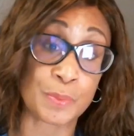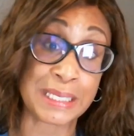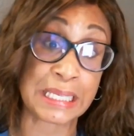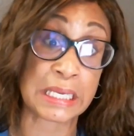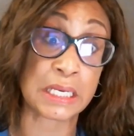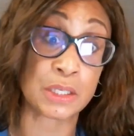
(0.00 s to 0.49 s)
you're
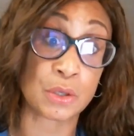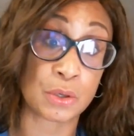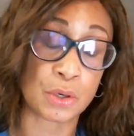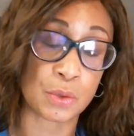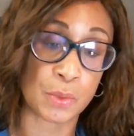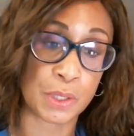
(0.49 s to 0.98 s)
beginning
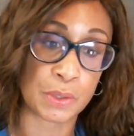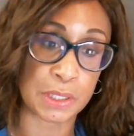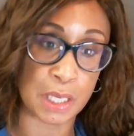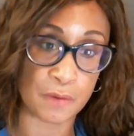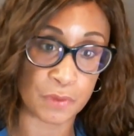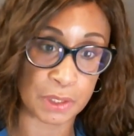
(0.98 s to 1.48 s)
your career
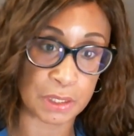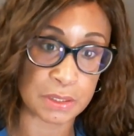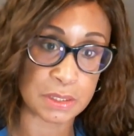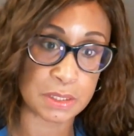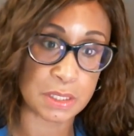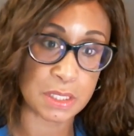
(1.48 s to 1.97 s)
in
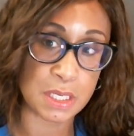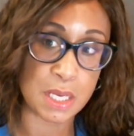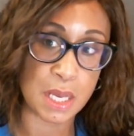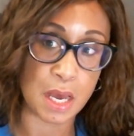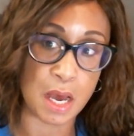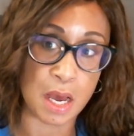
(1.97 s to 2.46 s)
governance.
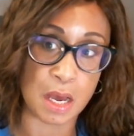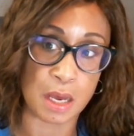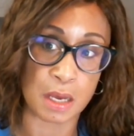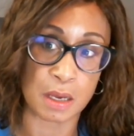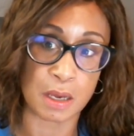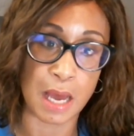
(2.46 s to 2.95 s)

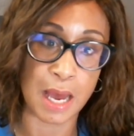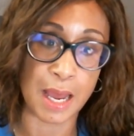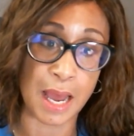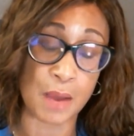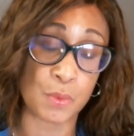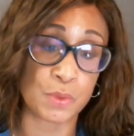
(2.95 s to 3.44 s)

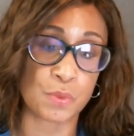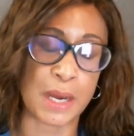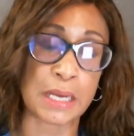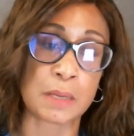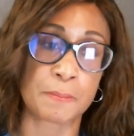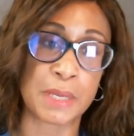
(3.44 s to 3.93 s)
I would
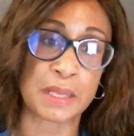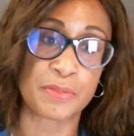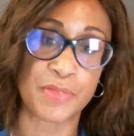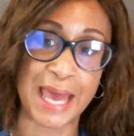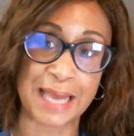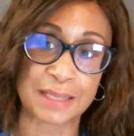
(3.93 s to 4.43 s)

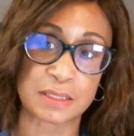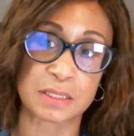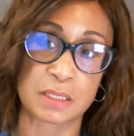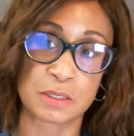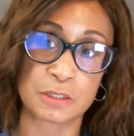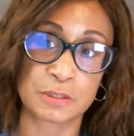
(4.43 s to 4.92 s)
recommend that
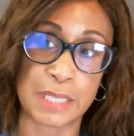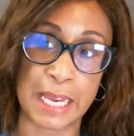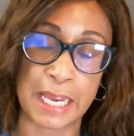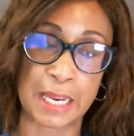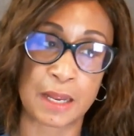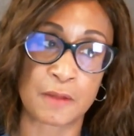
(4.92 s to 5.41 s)
cert
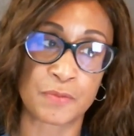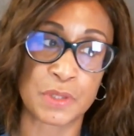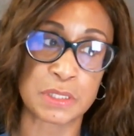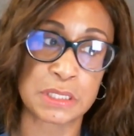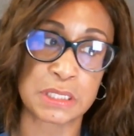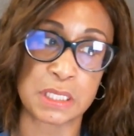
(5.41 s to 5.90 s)
and
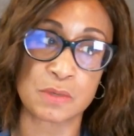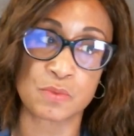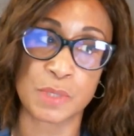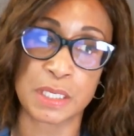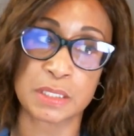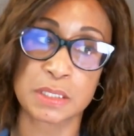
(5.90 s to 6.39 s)
the
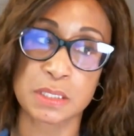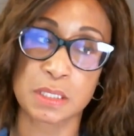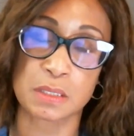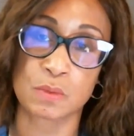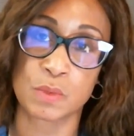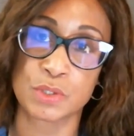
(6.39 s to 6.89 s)

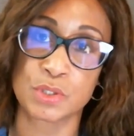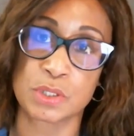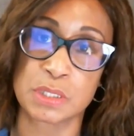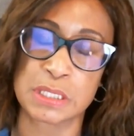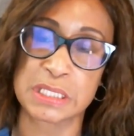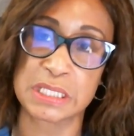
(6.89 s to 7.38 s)
C-RISC, which
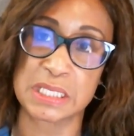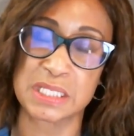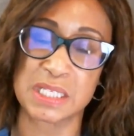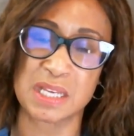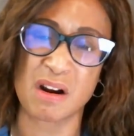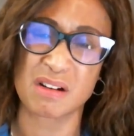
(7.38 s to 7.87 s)
is the
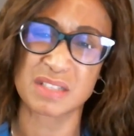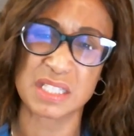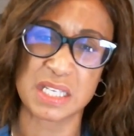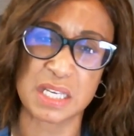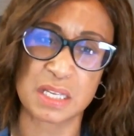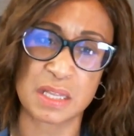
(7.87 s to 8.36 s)

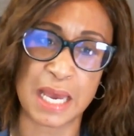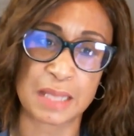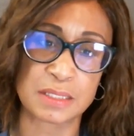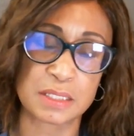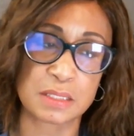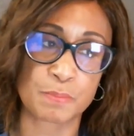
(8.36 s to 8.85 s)
CCRC
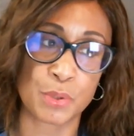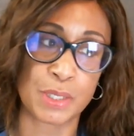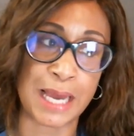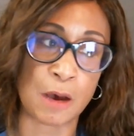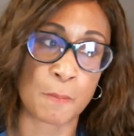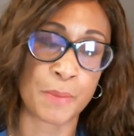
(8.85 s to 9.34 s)
that's
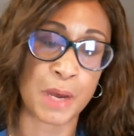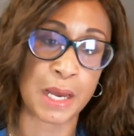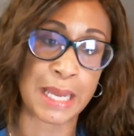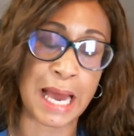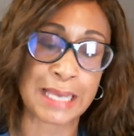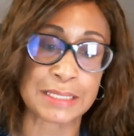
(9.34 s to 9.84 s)
put out
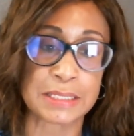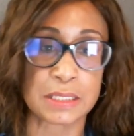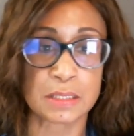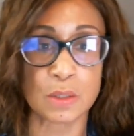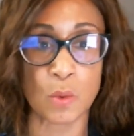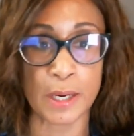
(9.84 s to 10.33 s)
by
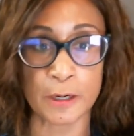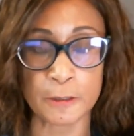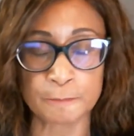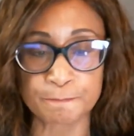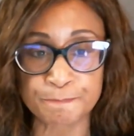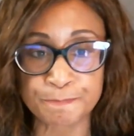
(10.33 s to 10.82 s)
ISC
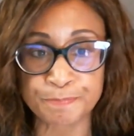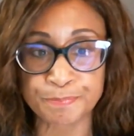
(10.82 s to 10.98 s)
Squared.